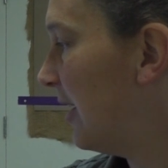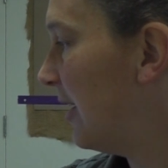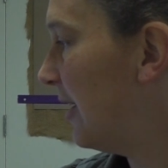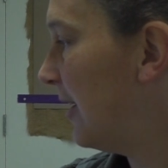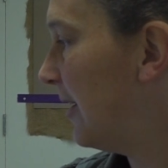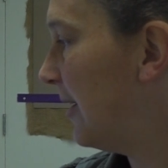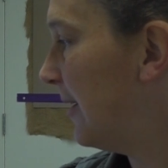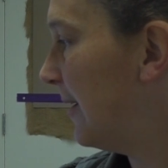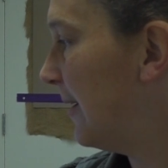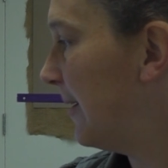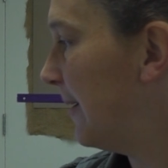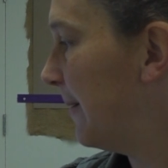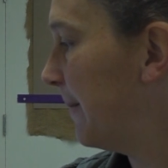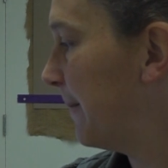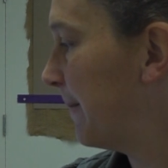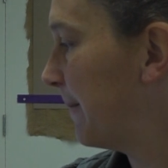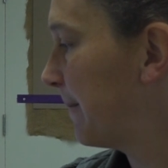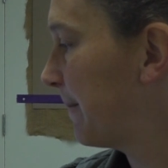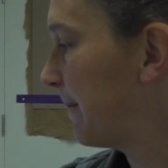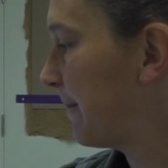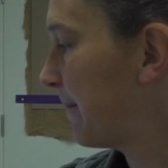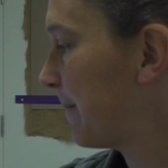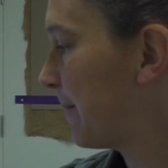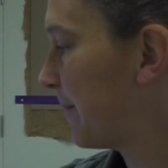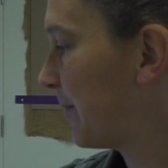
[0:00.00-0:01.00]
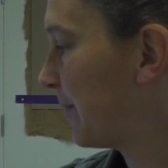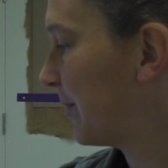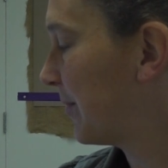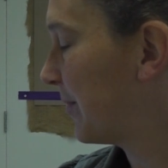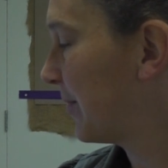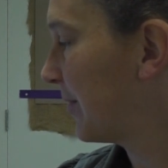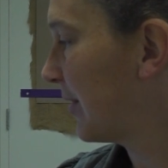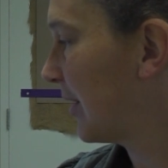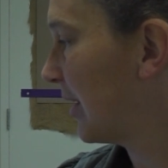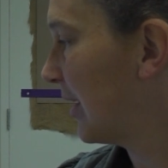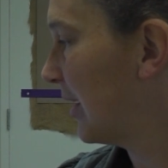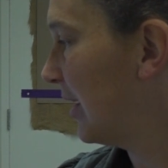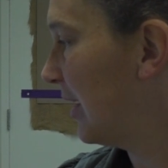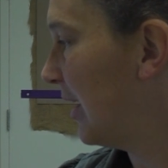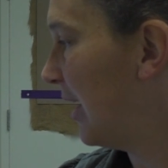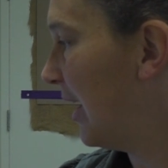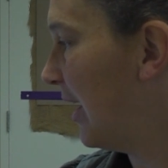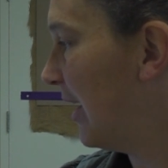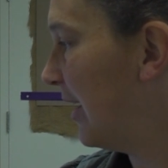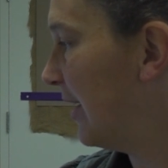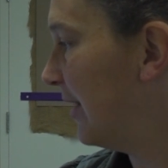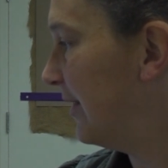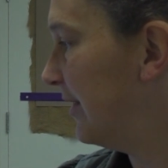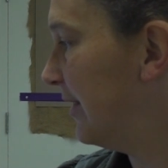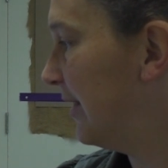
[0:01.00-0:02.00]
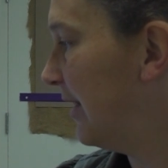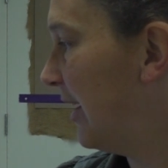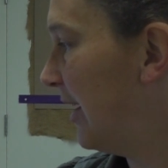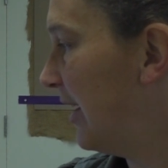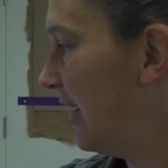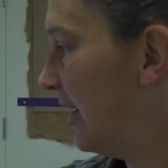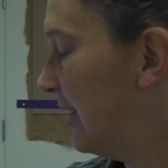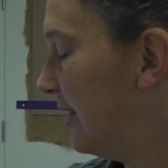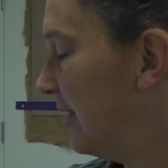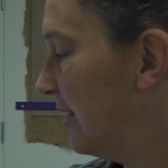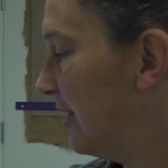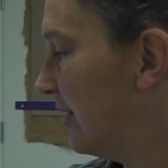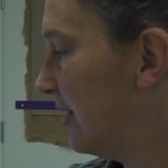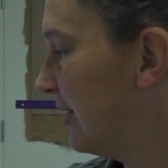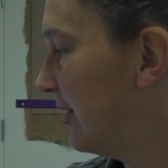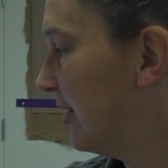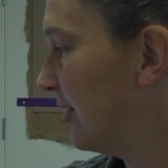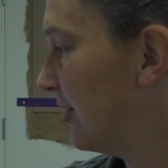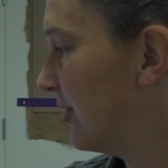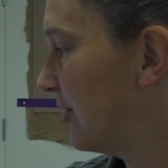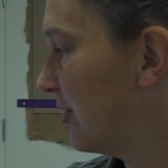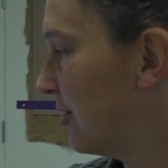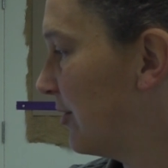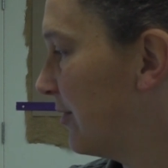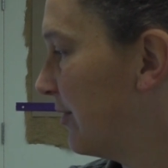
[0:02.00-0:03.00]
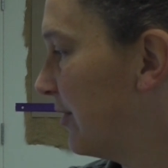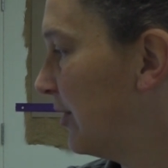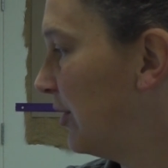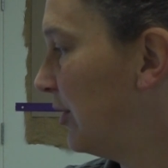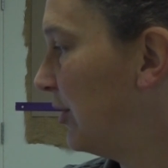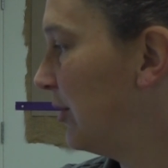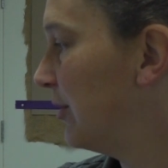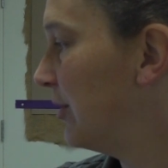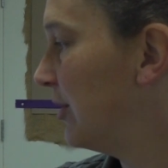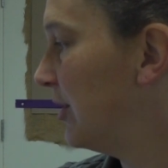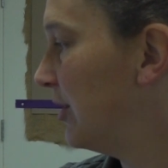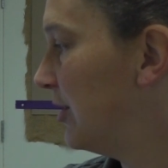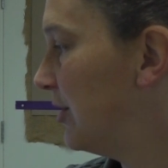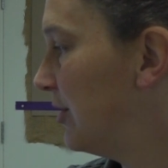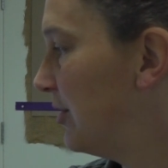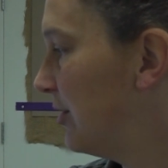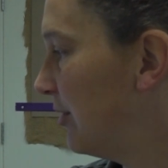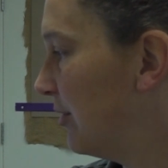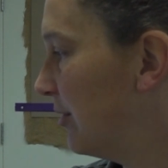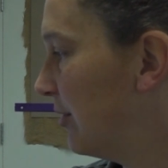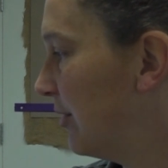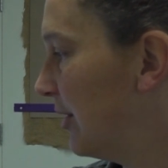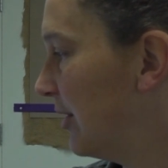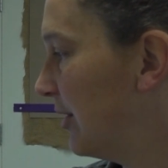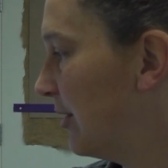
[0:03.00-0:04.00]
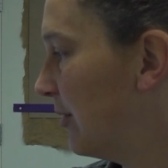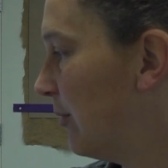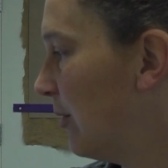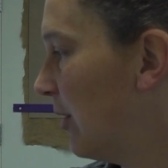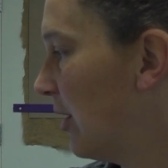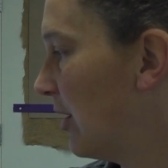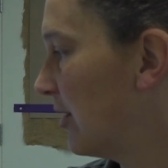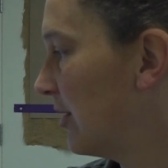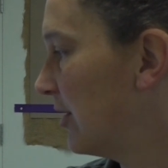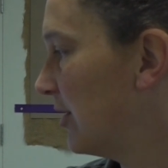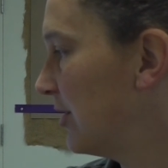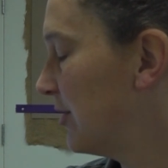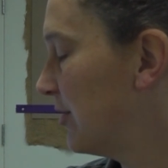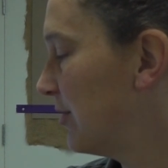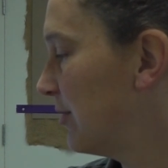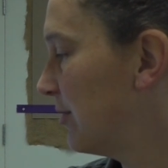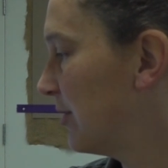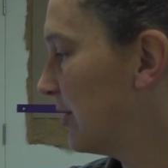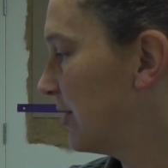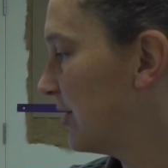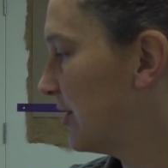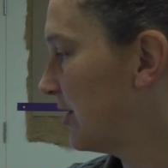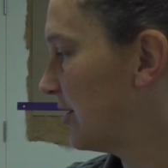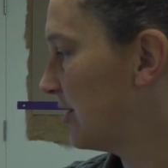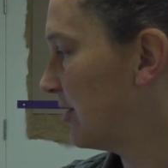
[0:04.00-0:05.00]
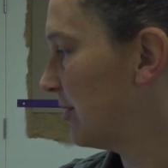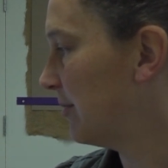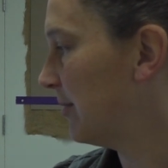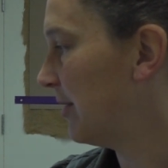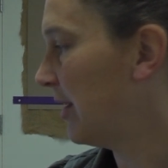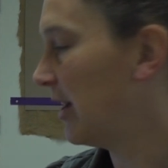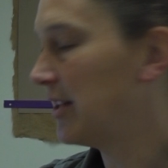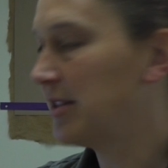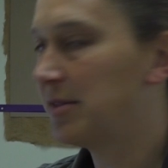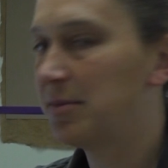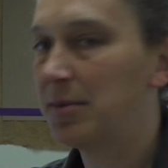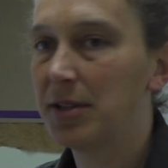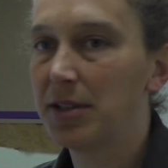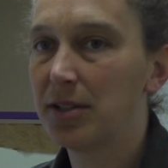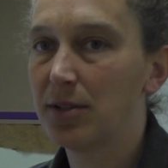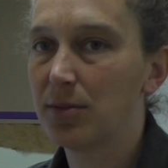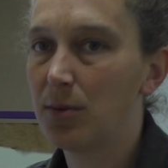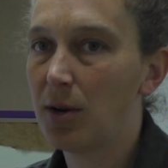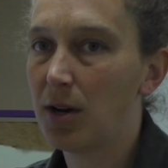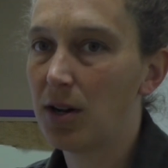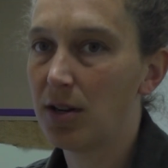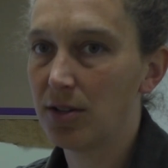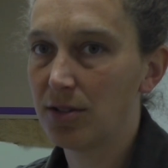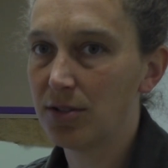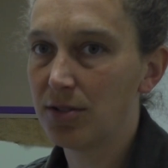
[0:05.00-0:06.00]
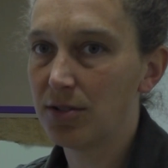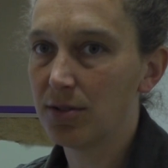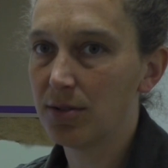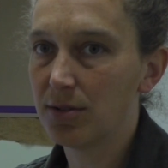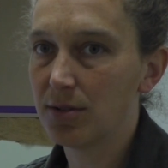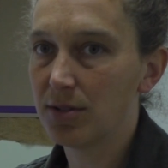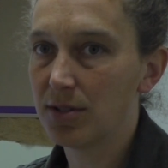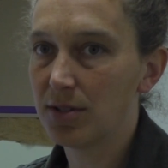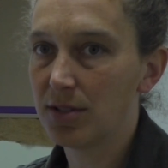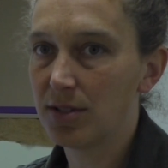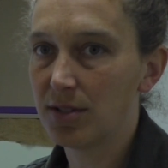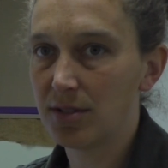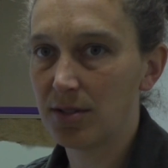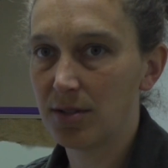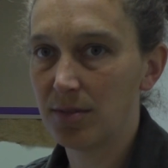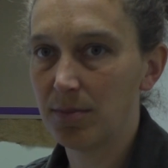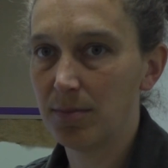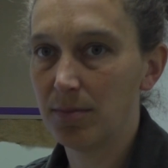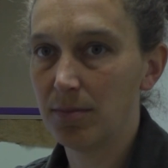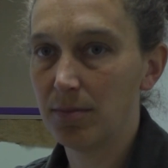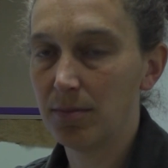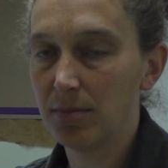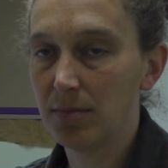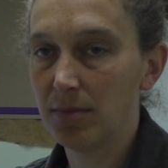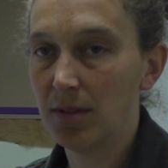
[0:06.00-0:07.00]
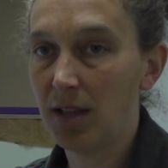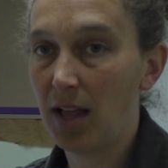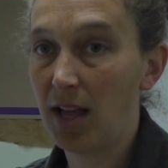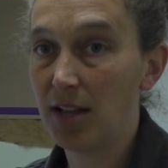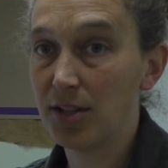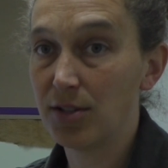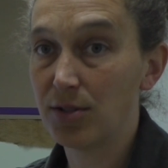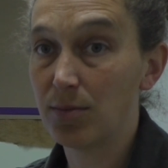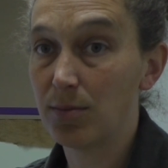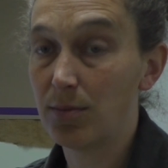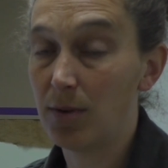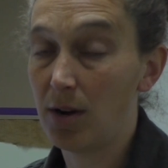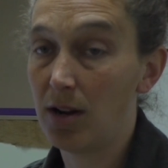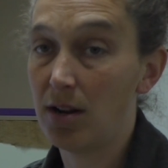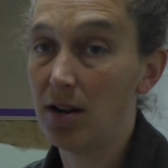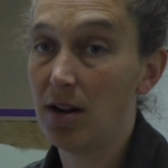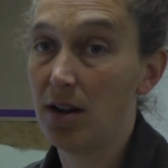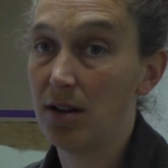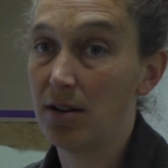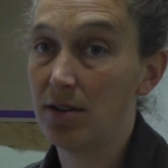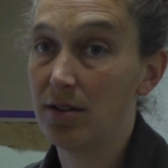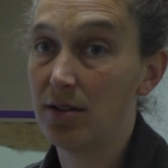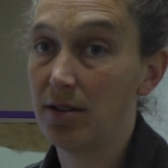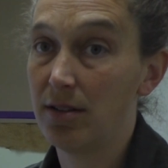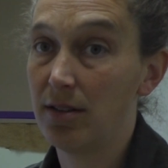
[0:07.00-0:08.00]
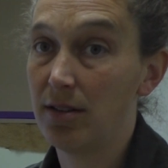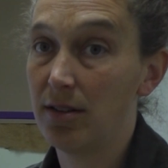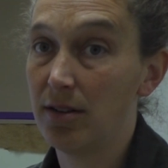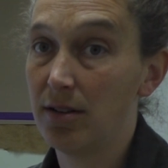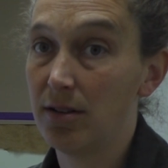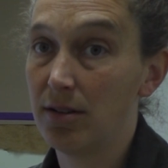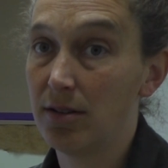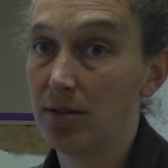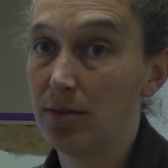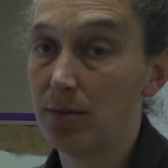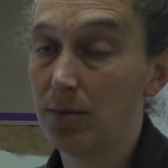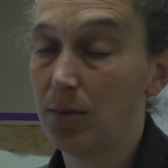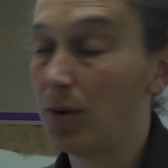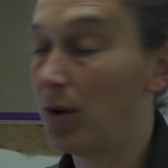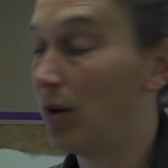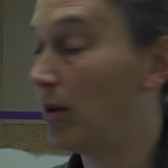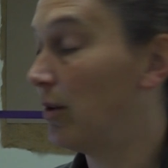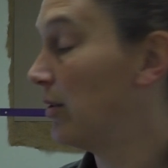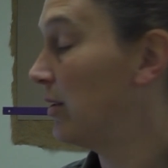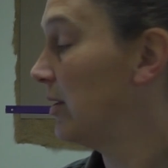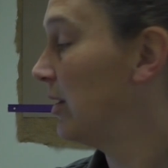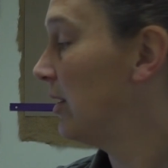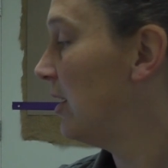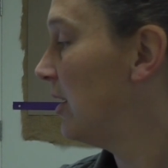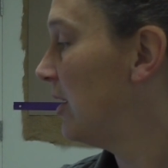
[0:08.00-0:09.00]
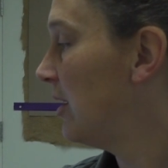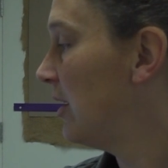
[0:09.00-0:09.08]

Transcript: And then they're sort of alluded to in the water and sewer system lines, because water and sewer system lines run under the road.